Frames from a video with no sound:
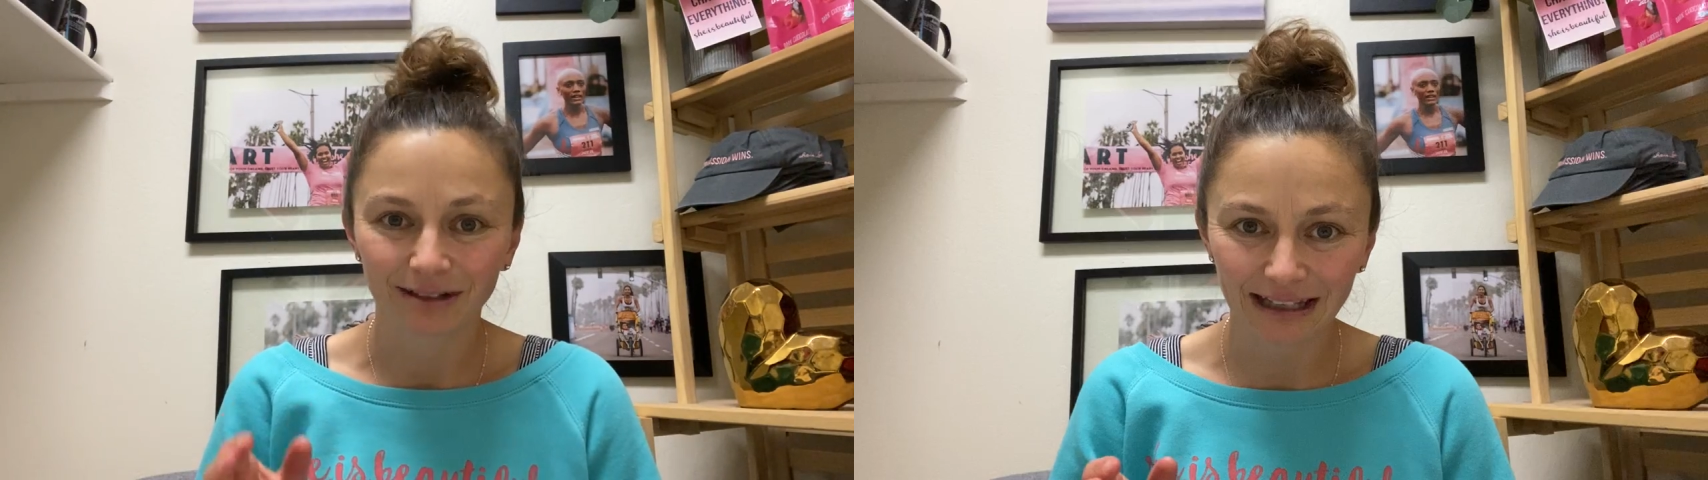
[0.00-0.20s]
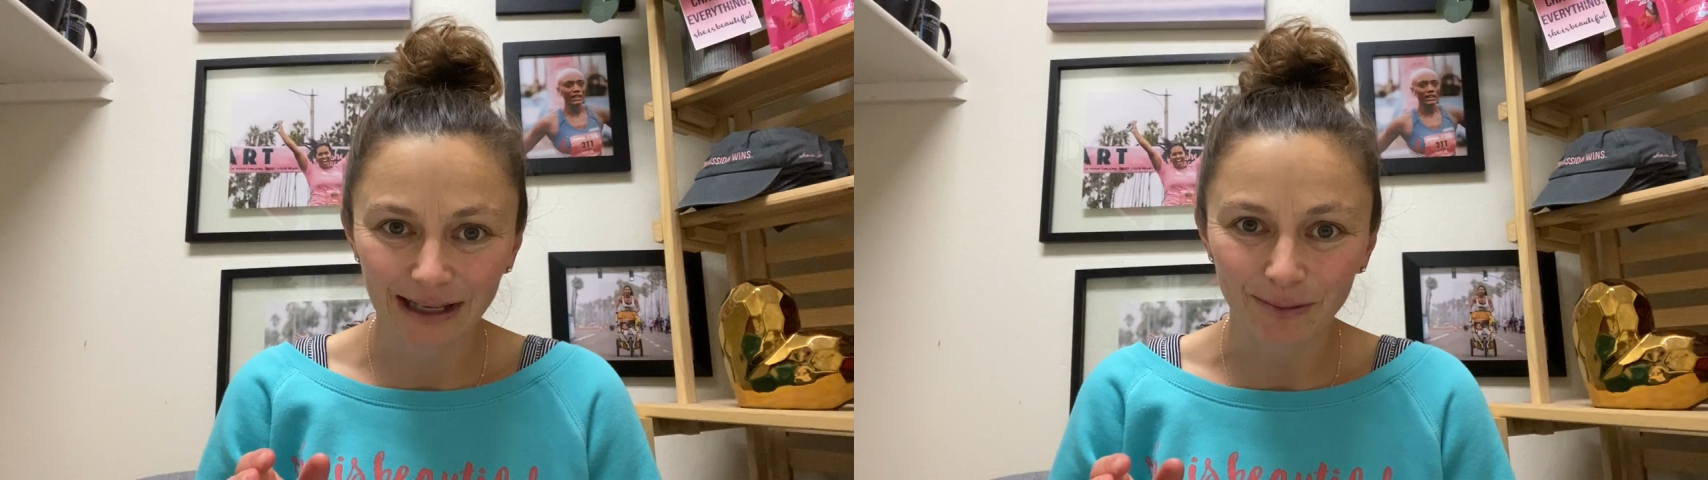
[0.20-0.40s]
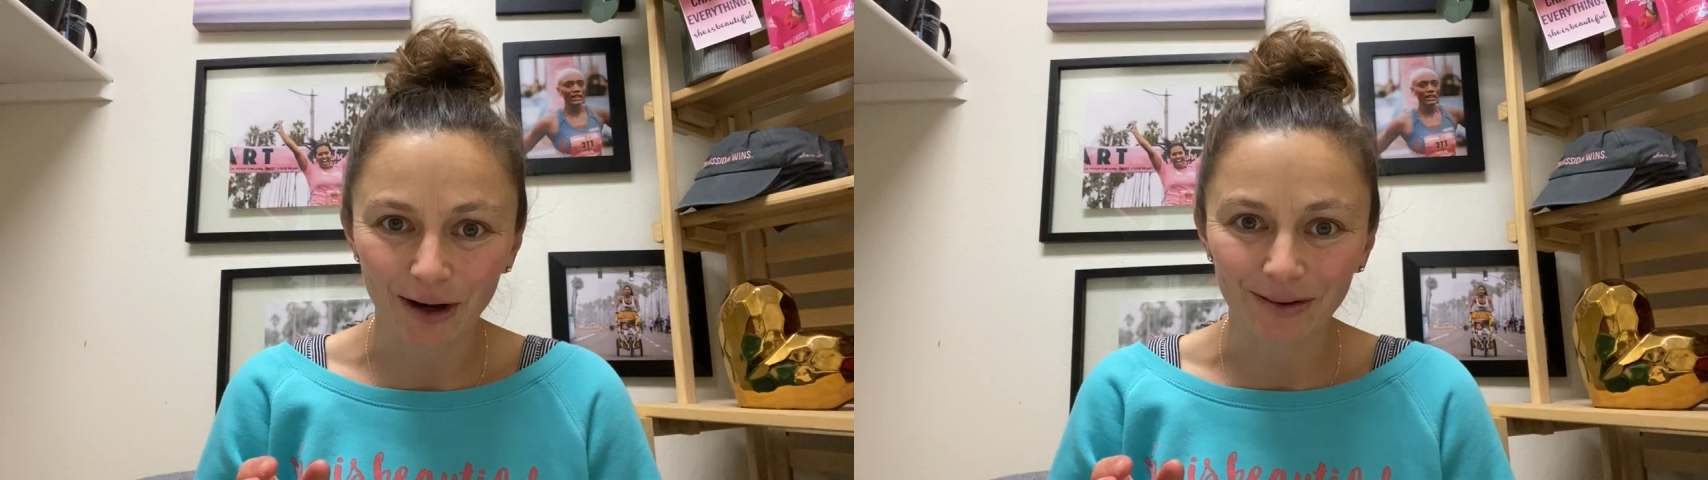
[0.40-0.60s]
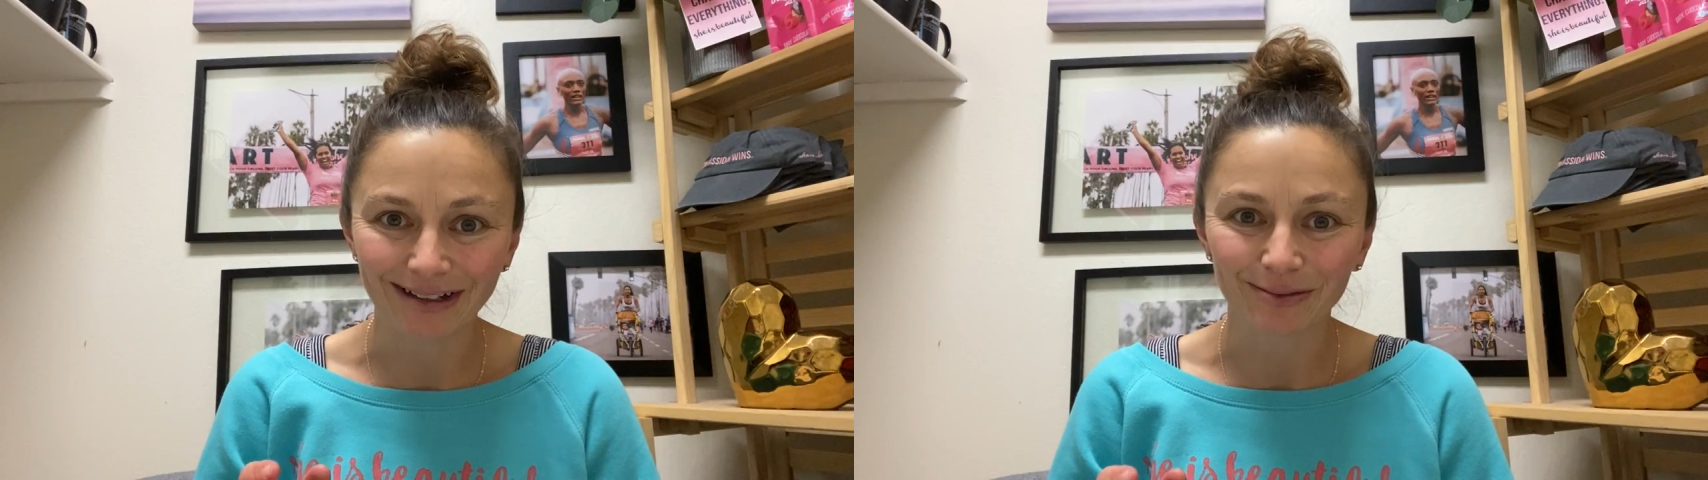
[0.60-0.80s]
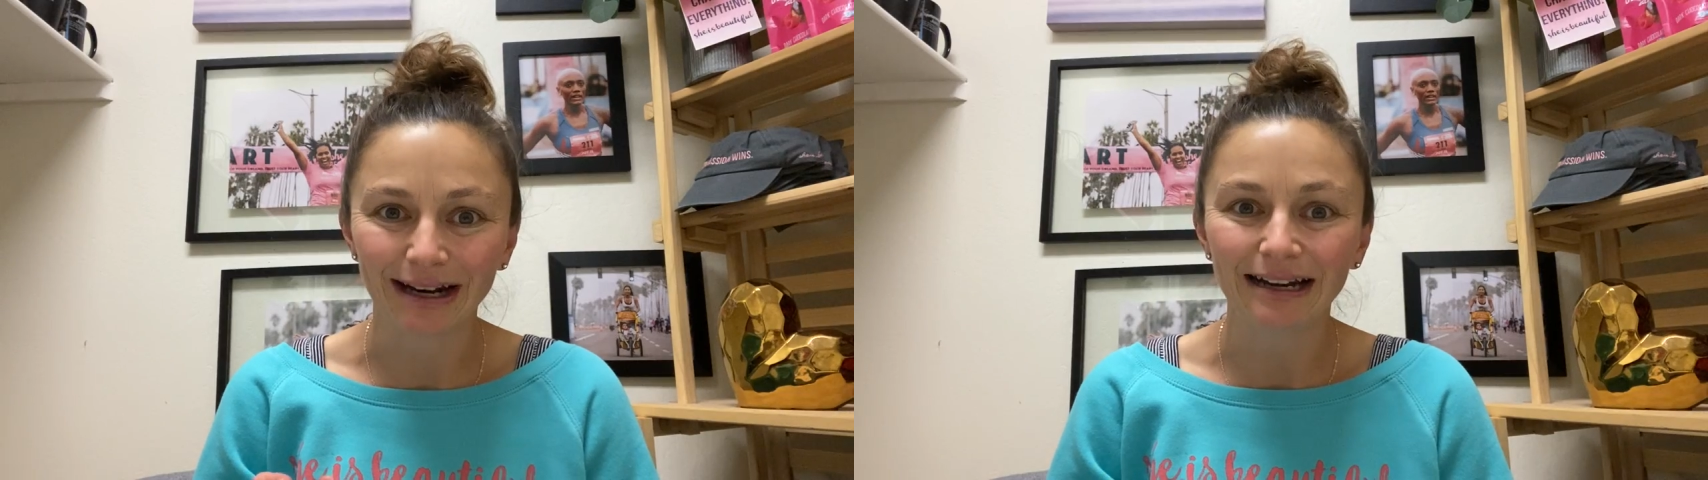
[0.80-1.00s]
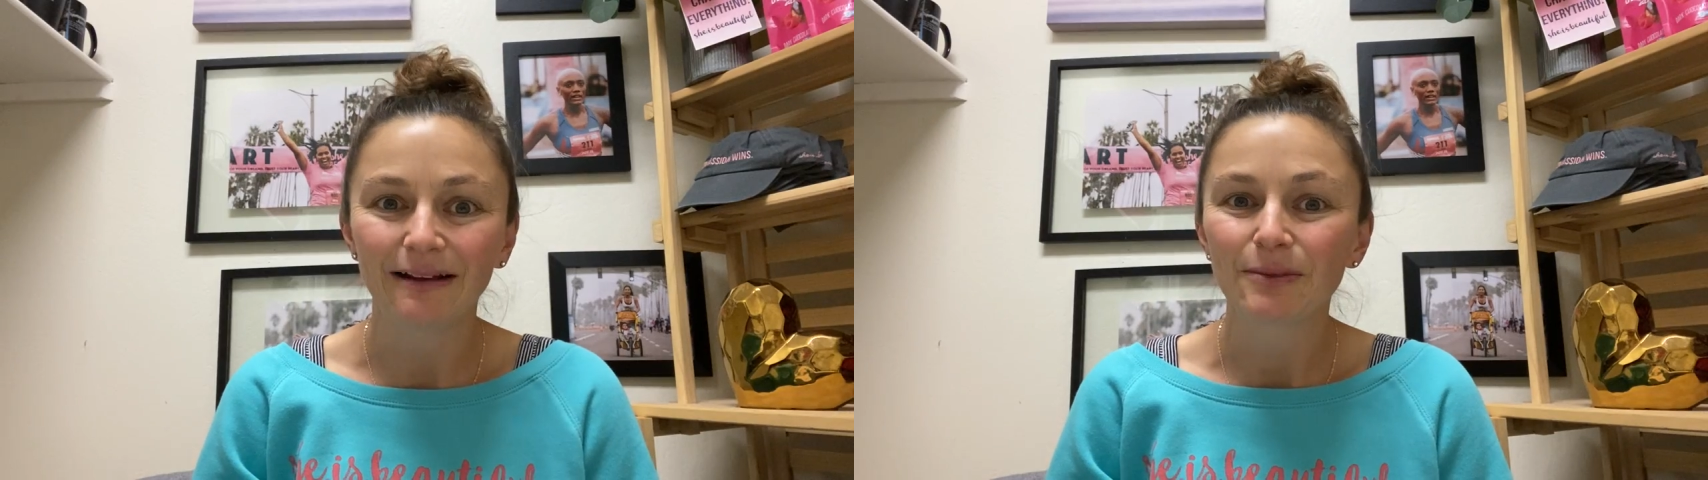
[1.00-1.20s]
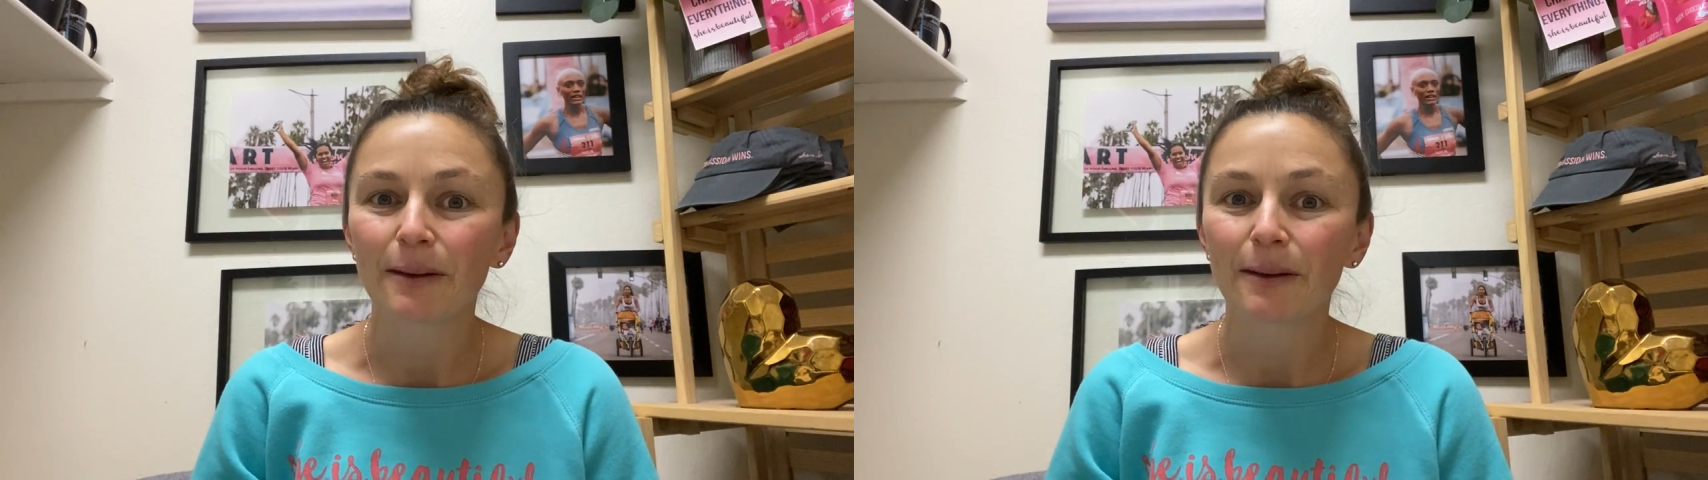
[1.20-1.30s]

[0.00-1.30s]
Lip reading: keep going, right?